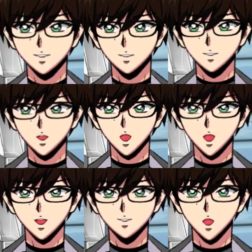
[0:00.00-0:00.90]
with
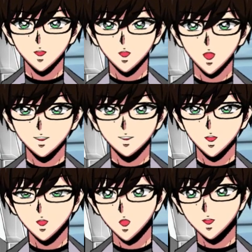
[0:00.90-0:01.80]
Infernal King Curse
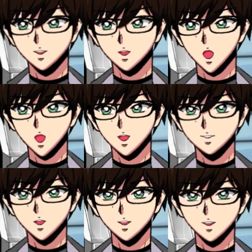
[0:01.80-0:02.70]
Dragon or any of
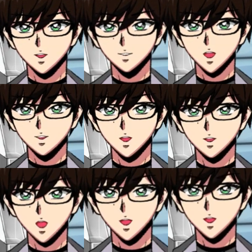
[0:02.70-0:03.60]
your core removal,
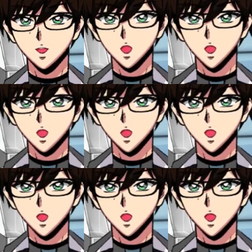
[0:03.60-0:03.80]
which you can then